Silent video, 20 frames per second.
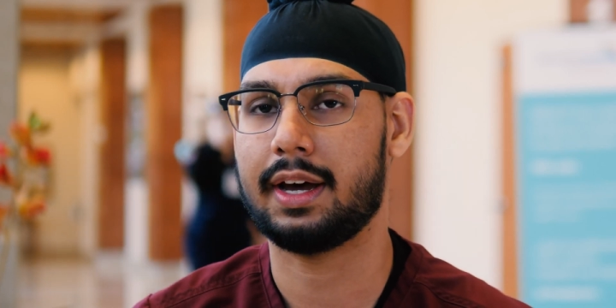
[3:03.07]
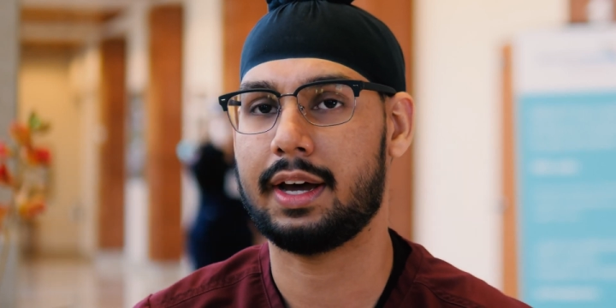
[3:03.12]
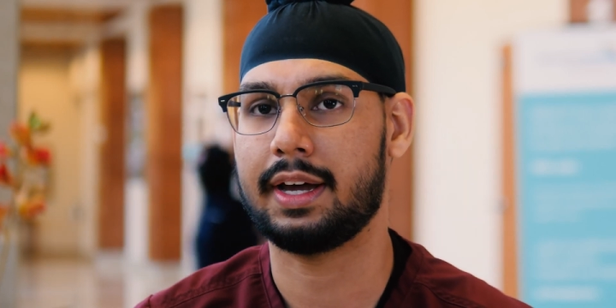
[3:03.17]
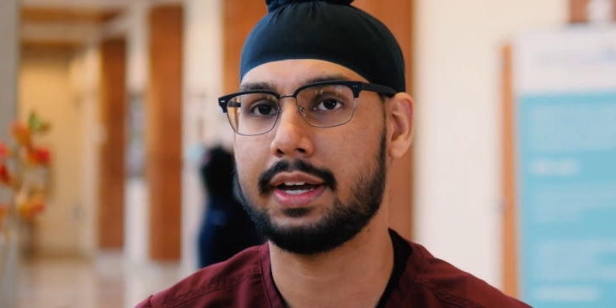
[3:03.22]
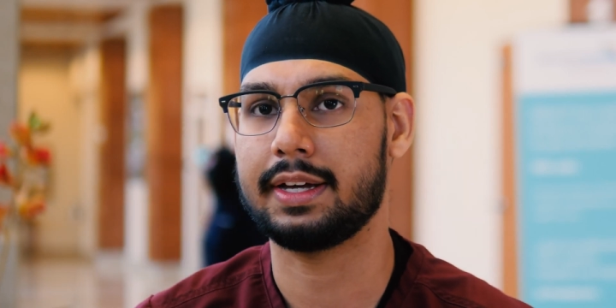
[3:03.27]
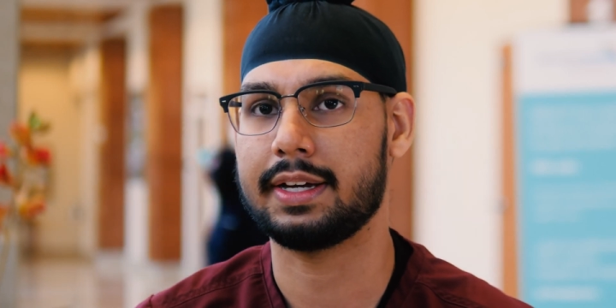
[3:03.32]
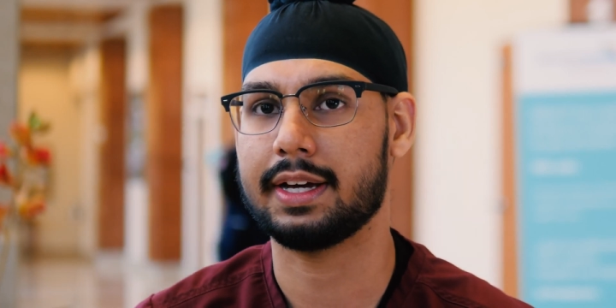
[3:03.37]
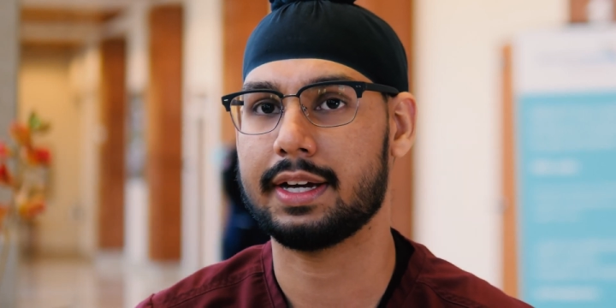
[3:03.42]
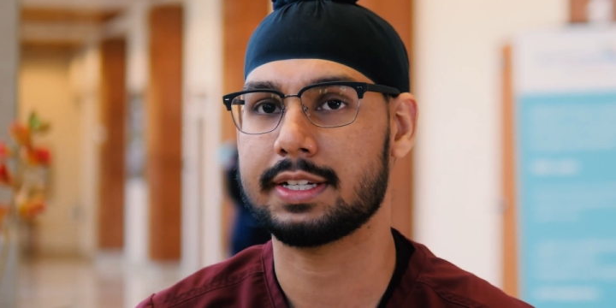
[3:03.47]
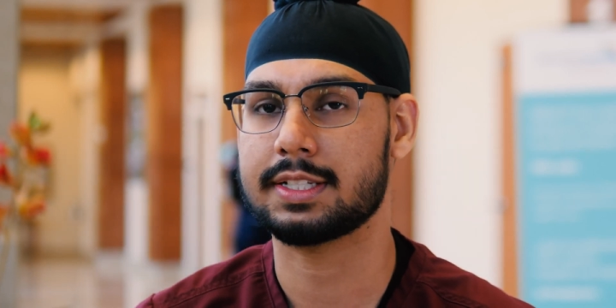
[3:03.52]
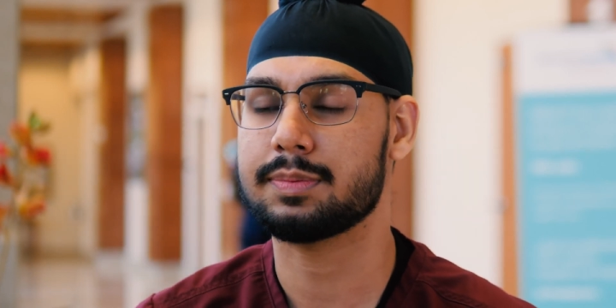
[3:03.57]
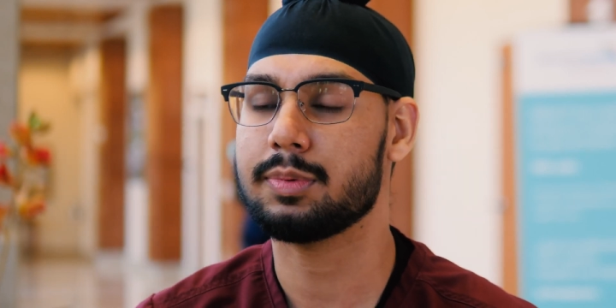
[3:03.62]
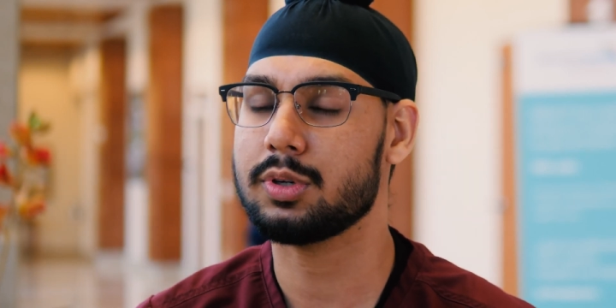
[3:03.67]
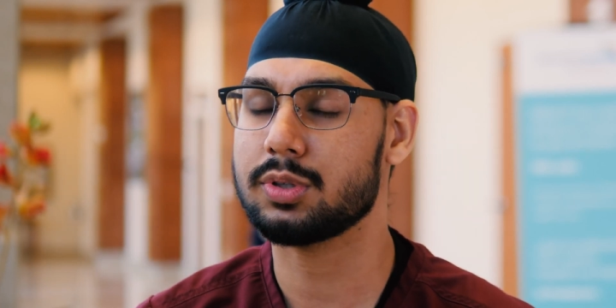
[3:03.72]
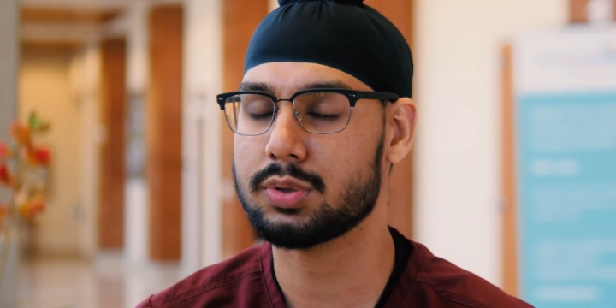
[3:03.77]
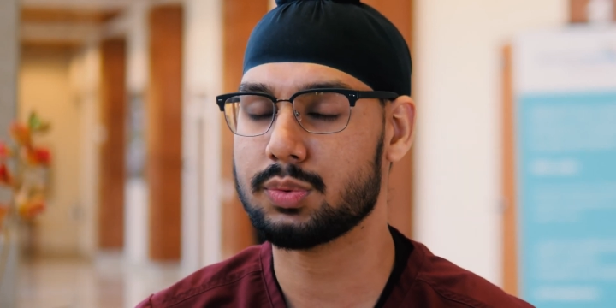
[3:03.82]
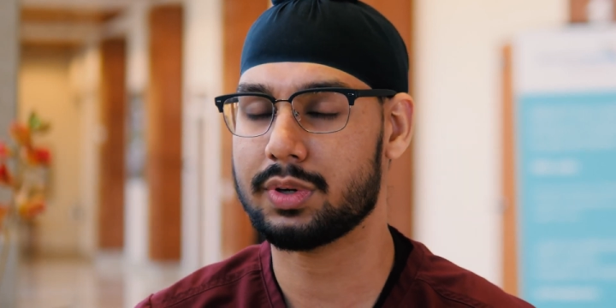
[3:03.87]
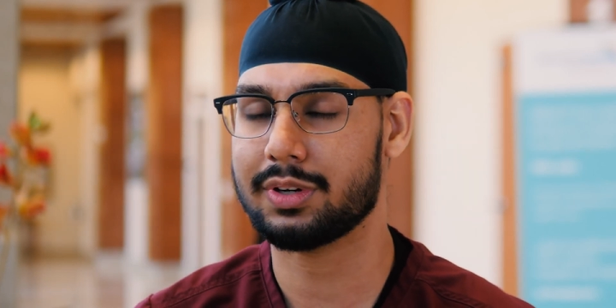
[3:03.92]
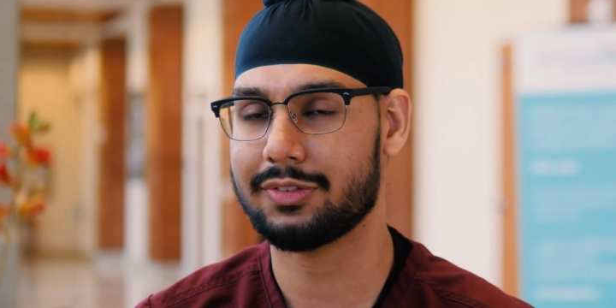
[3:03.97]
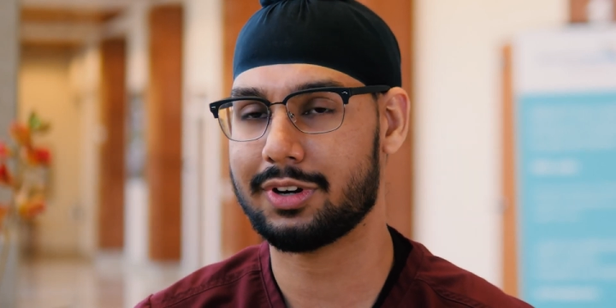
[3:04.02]
I
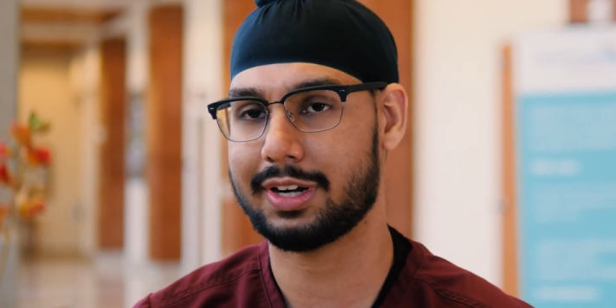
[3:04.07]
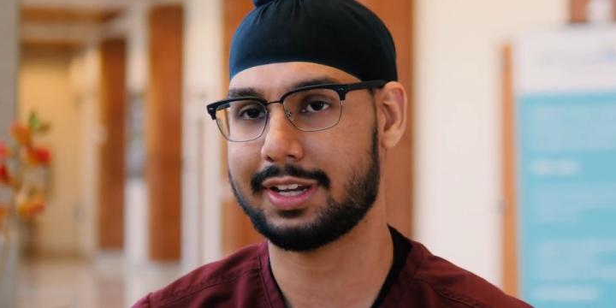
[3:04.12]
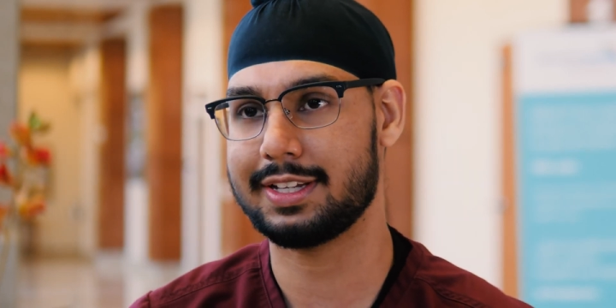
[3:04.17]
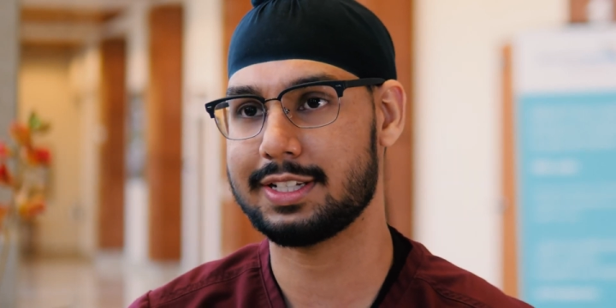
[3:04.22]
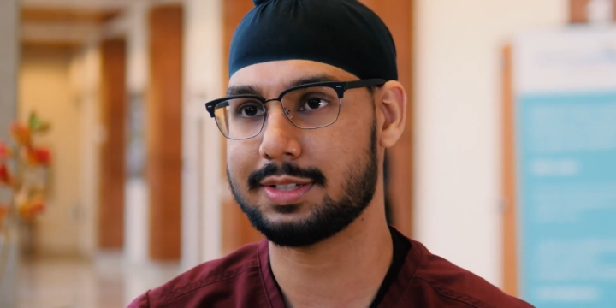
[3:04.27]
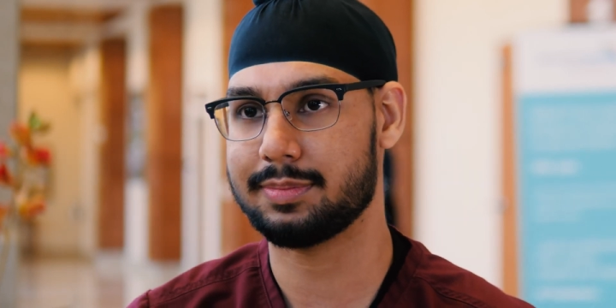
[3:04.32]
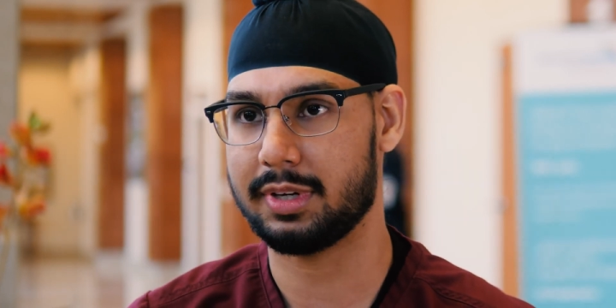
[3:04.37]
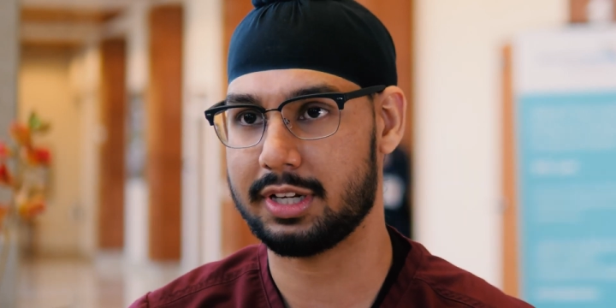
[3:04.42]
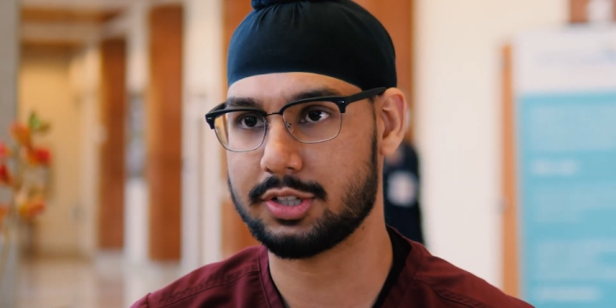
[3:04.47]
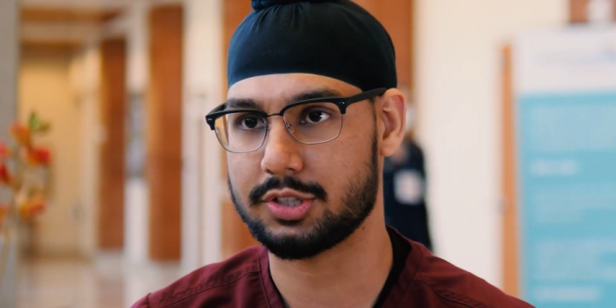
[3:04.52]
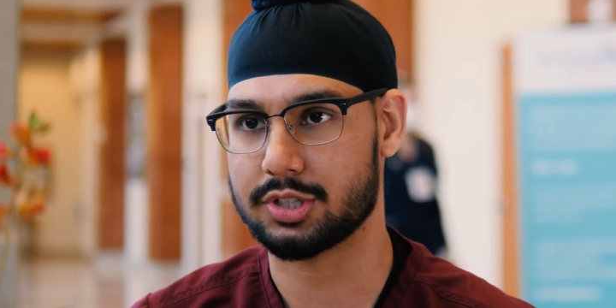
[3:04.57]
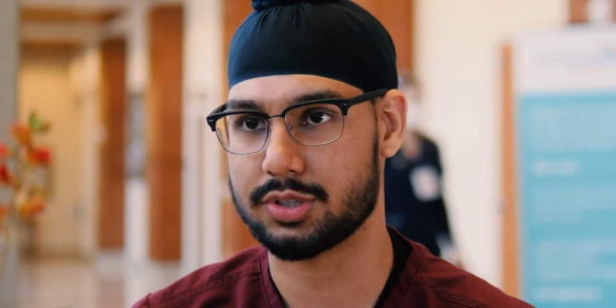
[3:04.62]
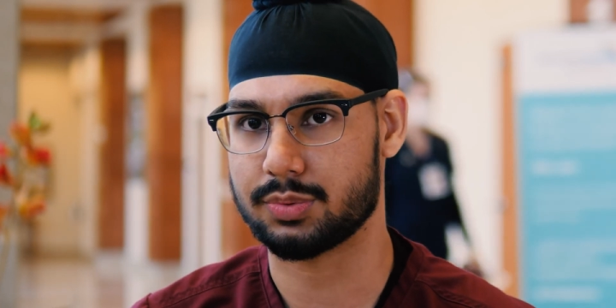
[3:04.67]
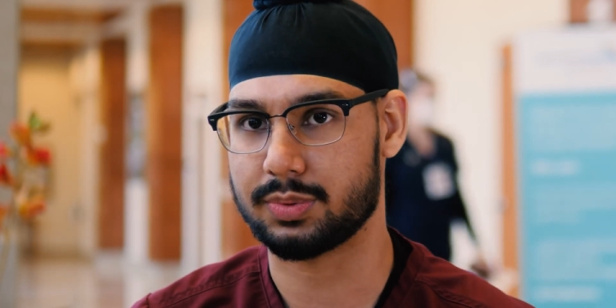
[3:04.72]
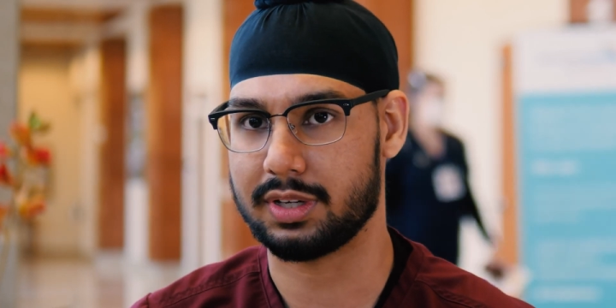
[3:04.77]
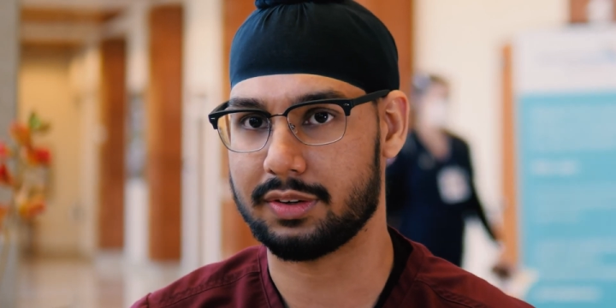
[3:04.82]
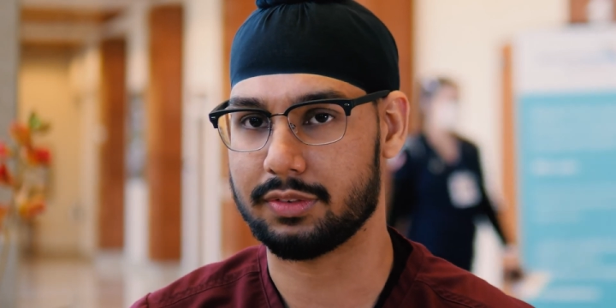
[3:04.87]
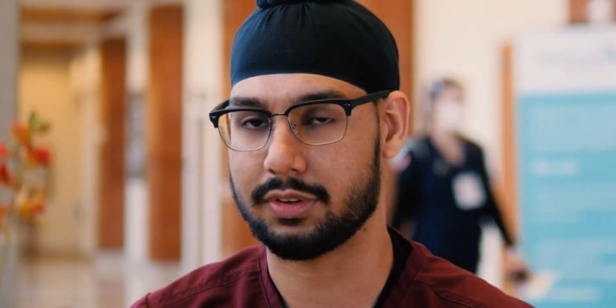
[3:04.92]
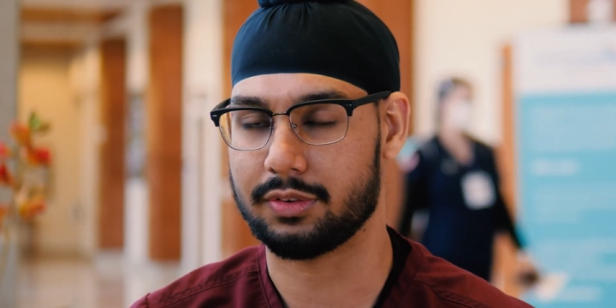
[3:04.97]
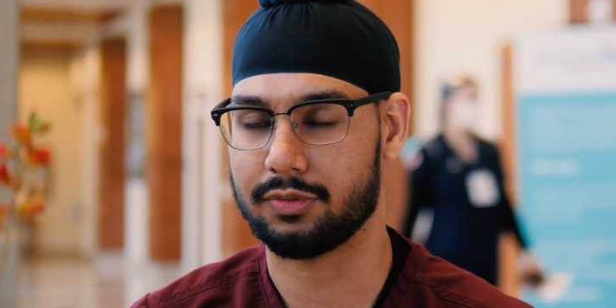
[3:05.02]
spoke to one of our case managers
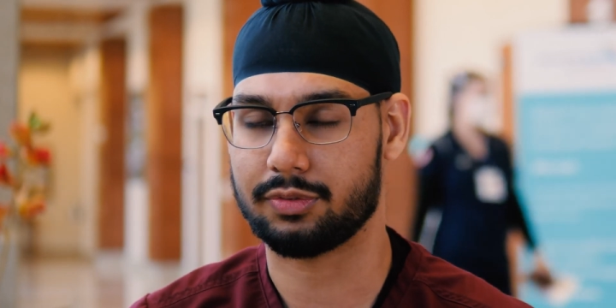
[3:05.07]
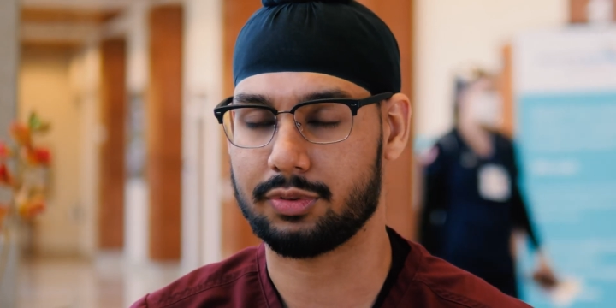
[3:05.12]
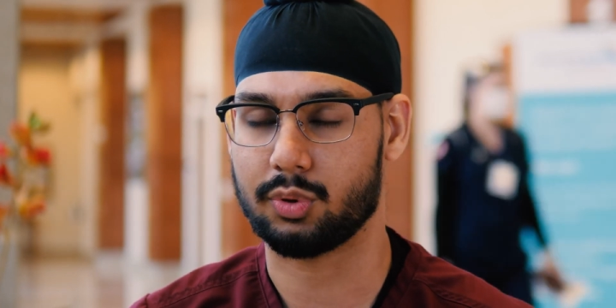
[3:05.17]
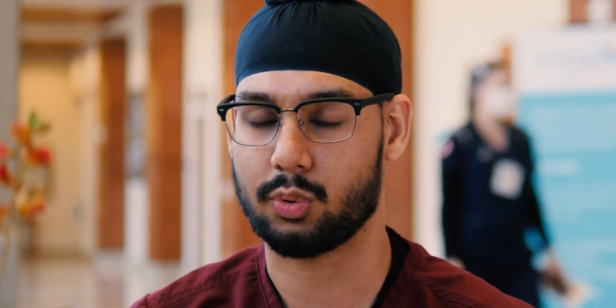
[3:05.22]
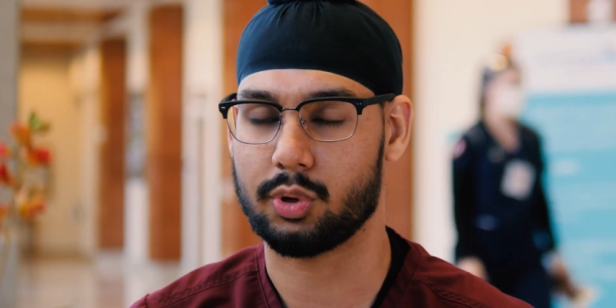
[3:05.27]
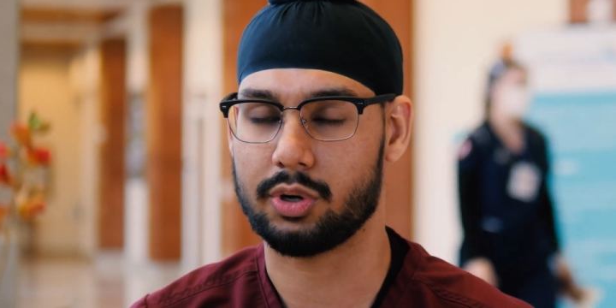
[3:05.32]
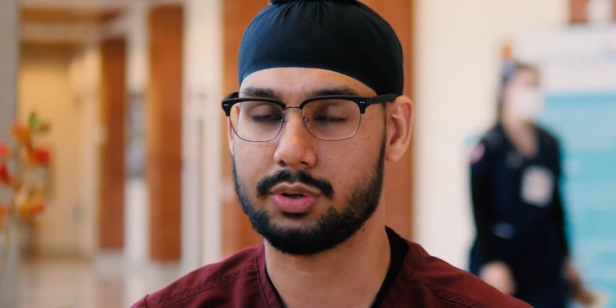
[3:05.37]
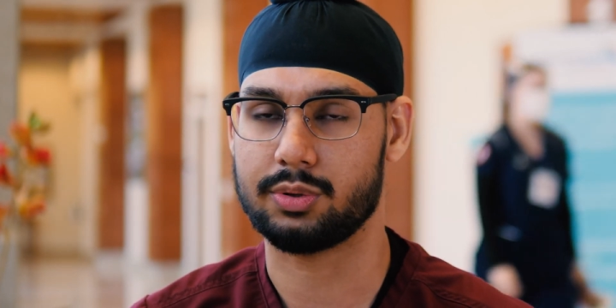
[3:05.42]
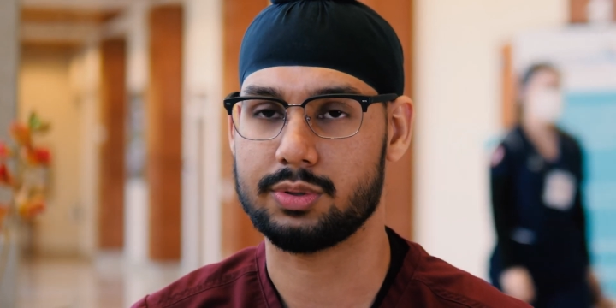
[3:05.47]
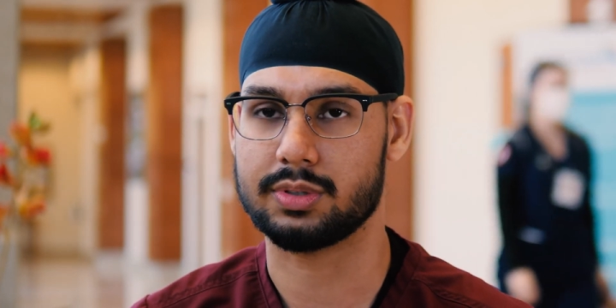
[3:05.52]
we have on the floor,